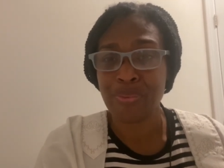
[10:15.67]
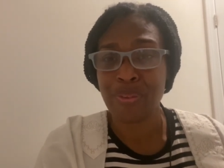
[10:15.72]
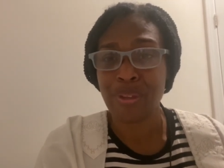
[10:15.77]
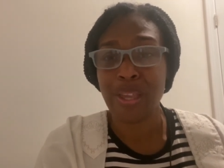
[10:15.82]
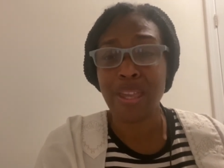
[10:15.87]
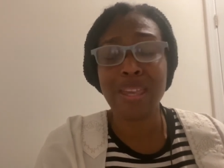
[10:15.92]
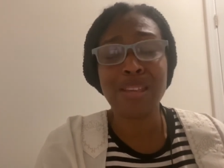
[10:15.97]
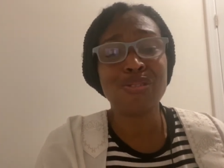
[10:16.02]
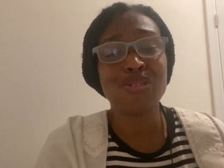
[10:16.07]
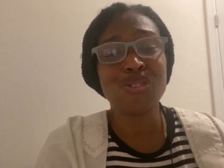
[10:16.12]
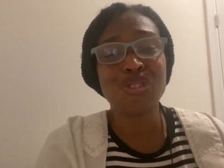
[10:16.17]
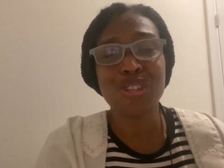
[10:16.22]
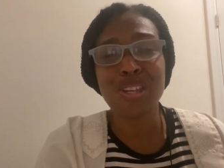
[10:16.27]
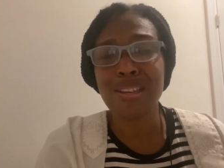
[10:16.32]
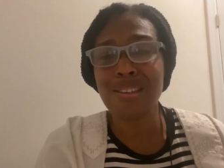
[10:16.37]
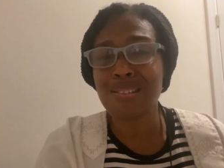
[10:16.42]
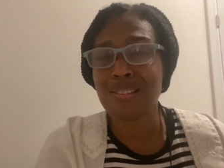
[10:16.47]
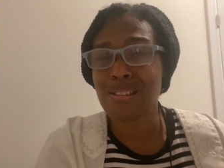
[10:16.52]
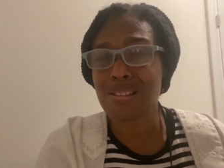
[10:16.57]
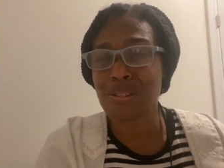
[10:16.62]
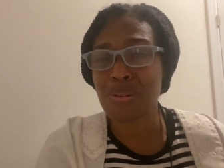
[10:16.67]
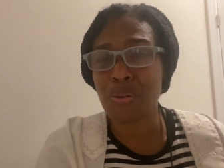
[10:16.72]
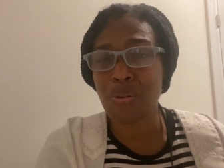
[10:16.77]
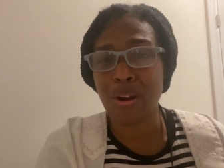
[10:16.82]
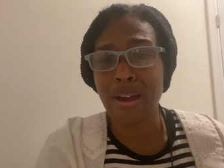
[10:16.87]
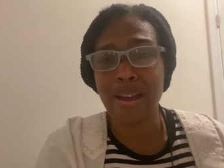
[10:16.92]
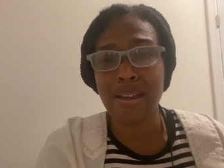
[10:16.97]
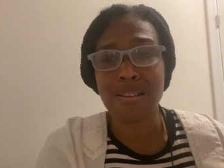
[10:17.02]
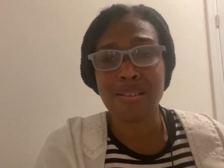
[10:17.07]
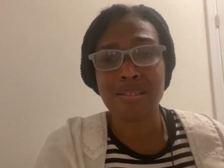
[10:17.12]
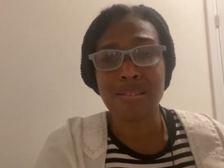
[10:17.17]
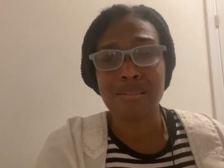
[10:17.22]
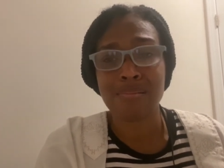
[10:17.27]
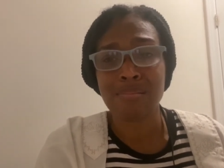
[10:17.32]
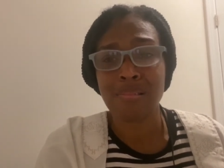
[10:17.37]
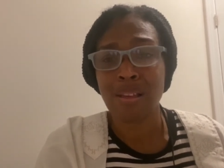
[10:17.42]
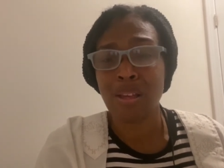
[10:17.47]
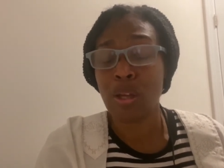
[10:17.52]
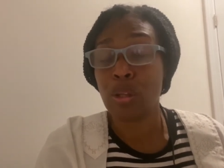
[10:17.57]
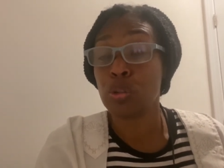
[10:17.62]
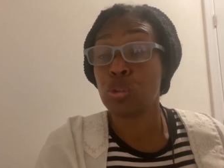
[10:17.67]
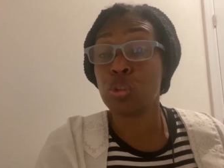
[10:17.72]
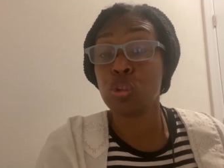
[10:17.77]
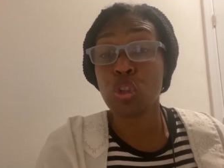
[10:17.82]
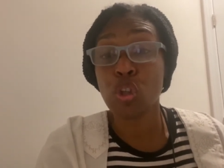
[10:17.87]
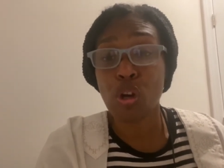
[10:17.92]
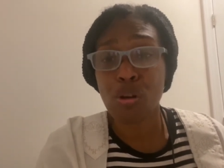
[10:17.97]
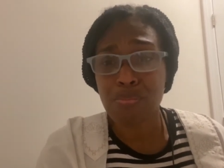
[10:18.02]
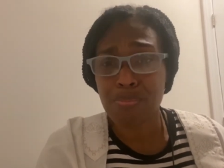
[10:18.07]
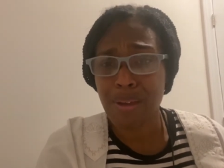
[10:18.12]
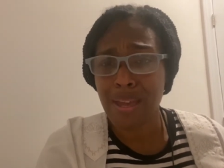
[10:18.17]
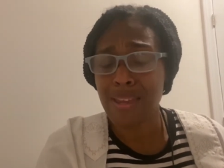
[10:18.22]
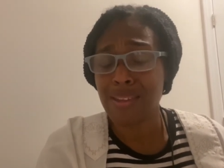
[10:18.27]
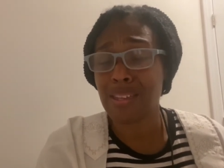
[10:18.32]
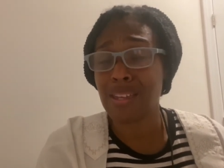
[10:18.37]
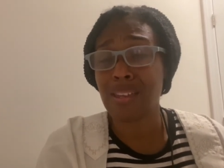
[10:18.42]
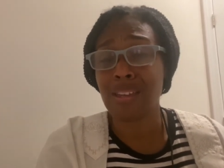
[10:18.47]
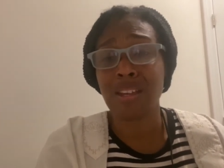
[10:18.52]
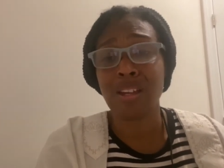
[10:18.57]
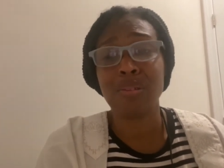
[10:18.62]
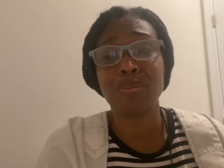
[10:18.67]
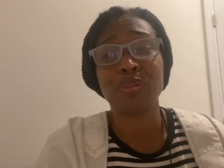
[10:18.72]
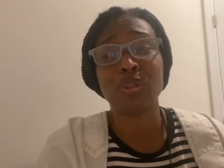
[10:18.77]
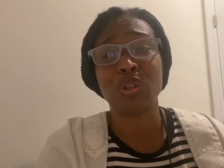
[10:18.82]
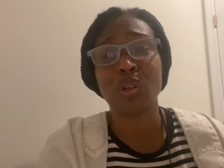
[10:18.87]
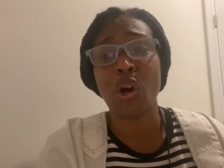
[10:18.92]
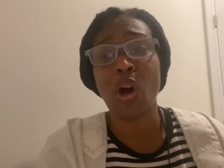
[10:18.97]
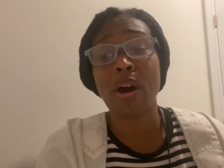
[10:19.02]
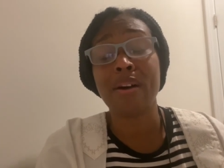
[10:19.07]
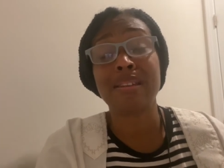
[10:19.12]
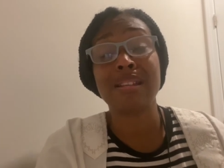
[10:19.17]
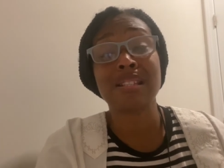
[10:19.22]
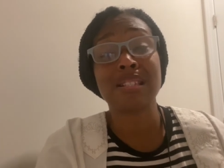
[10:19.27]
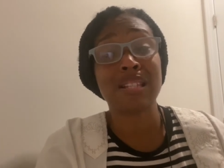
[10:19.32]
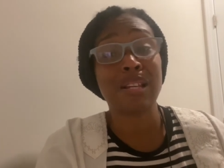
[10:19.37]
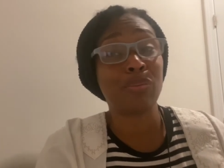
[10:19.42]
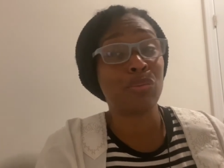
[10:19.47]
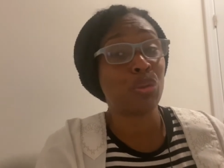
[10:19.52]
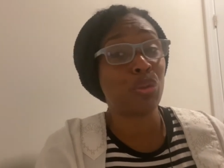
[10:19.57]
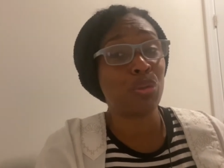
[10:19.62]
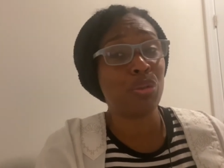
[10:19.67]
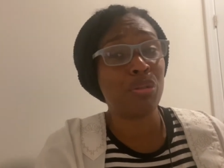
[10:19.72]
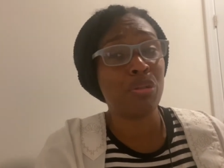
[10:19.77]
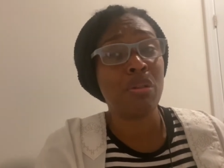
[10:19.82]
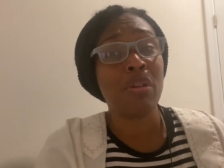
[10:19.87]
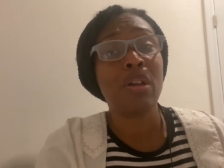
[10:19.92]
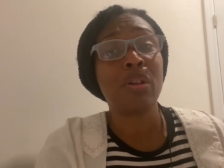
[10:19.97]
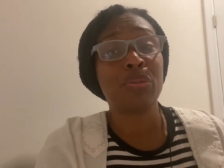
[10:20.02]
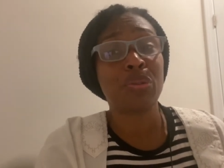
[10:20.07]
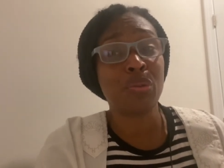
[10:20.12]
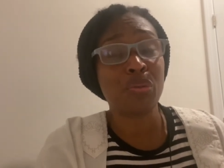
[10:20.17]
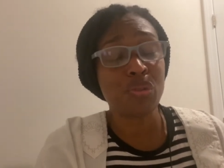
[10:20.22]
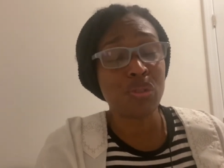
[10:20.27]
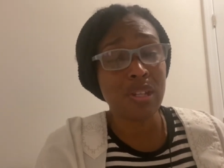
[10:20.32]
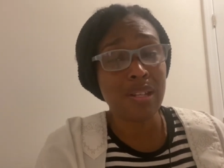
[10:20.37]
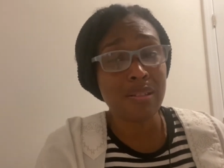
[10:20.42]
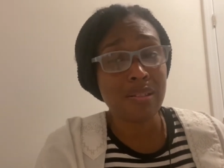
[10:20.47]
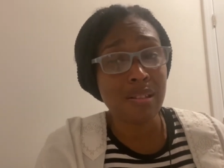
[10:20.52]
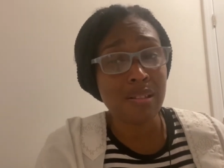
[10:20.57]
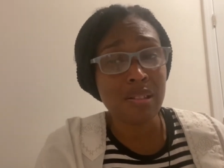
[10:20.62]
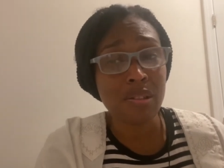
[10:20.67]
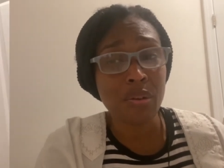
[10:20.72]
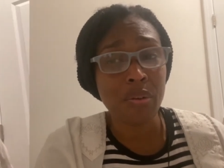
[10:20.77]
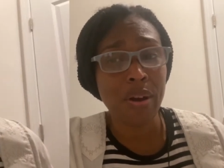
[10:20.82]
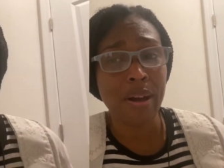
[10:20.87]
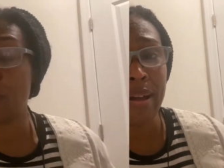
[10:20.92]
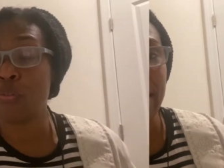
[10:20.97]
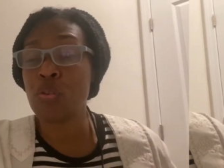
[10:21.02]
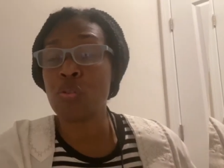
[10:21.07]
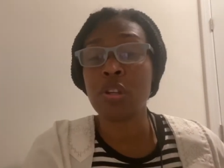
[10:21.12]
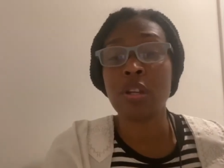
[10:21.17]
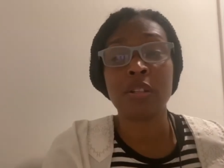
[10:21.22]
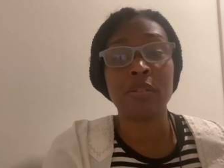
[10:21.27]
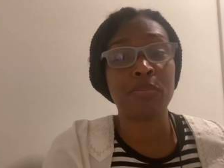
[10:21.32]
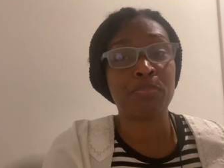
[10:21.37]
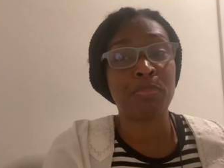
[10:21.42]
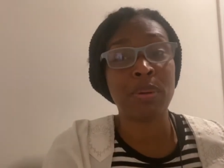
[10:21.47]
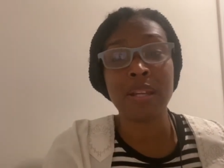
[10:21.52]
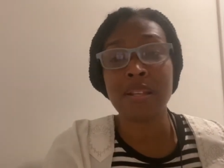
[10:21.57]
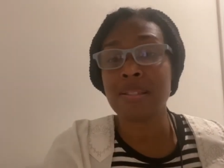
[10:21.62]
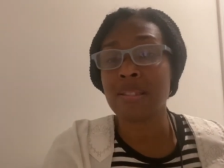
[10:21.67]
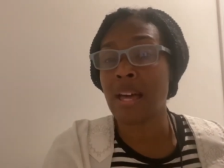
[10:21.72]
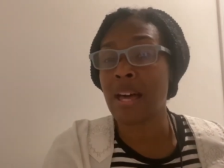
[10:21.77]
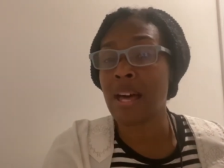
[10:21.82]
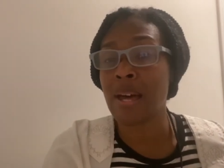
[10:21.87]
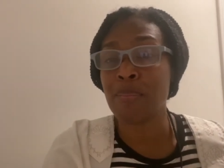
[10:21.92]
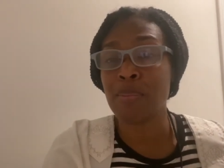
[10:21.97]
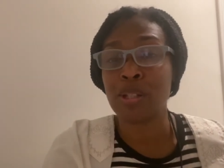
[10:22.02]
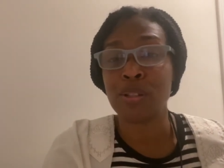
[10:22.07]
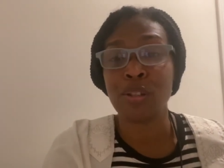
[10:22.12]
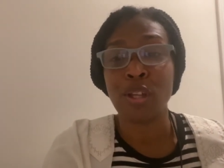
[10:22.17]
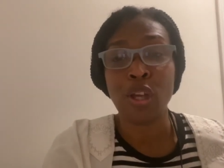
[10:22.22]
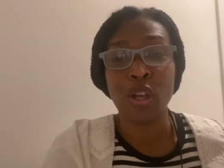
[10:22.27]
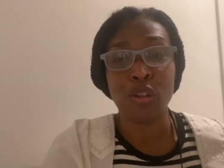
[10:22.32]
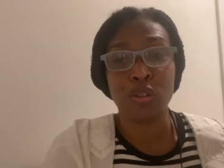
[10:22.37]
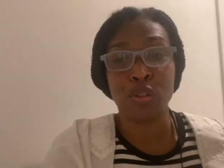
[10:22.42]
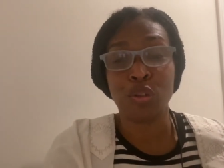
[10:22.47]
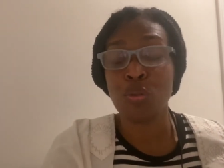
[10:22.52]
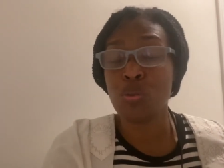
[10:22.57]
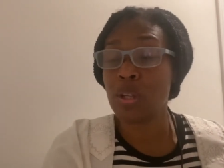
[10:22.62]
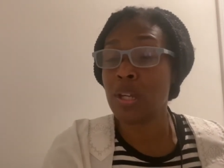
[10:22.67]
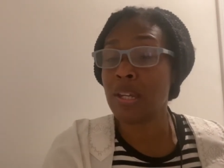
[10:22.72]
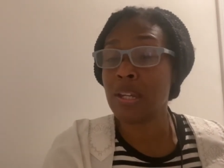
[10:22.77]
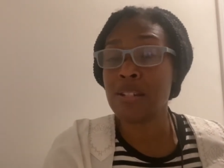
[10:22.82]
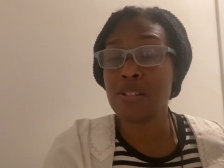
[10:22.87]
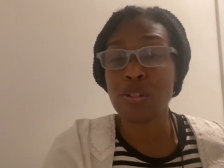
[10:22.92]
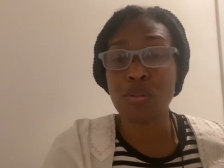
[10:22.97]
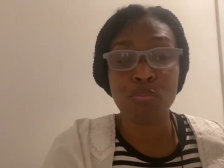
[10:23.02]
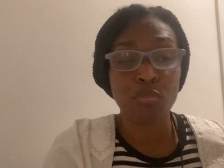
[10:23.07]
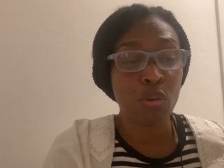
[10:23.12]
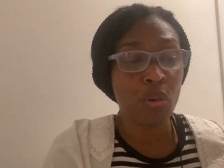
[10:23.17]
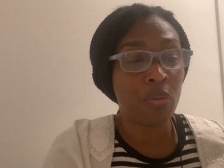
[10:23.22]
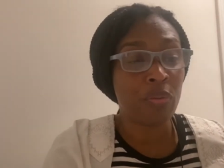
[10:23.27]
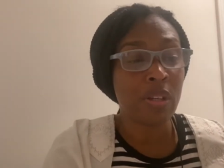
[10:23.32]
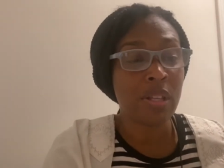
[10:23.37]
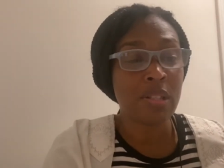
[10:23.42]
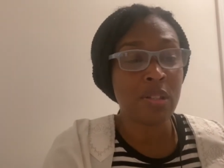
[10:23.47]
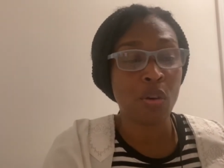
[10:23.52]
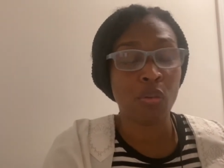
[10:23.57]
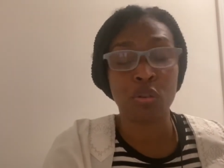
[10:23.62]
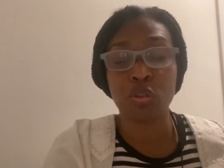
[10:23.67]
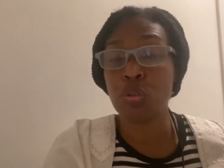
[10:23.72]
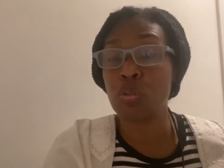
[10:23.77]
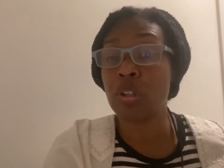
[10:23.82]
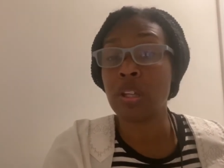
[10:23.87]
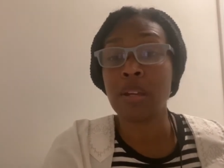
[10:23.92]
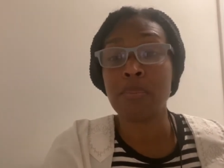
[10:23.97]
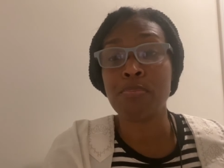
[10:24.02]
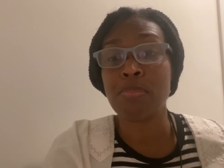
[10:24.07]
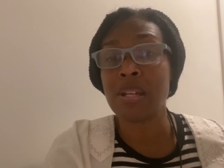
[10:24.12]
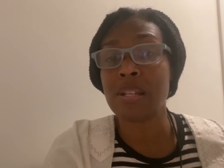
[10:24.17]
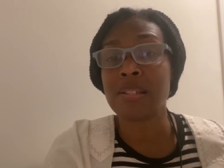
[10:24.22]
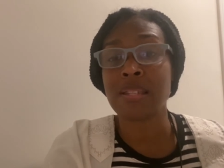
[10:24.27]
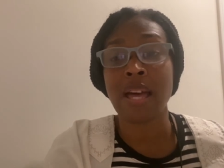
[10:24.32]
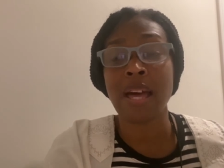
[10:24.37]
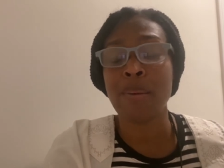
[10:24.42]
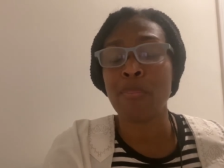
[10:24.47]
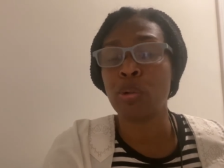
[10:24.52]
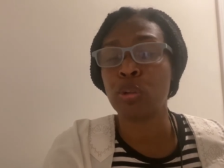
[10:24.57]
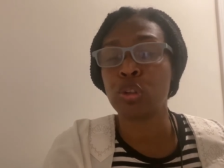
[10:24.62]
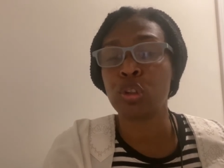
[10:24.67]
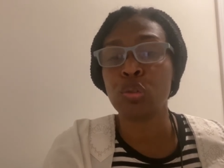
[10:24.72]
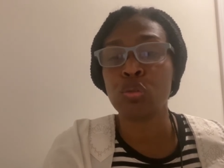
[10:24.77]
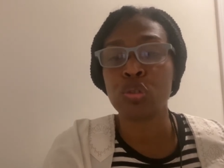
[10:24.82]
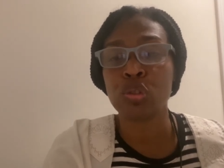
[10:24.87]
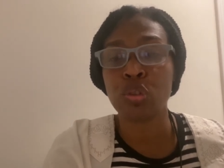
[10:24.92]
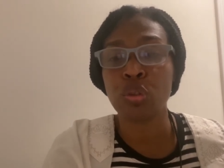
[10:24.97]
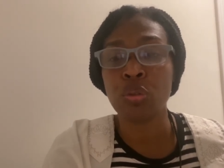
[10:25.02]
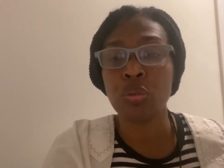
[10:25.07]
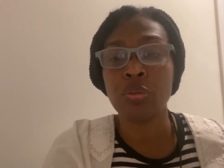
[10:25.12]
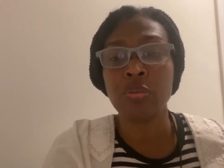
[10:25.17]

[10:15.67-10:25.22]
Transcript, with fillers: In Jesus Christ, no man can come to God except through, through Jesus Christ. You get big time and you get into movies or you get big time on YouTube.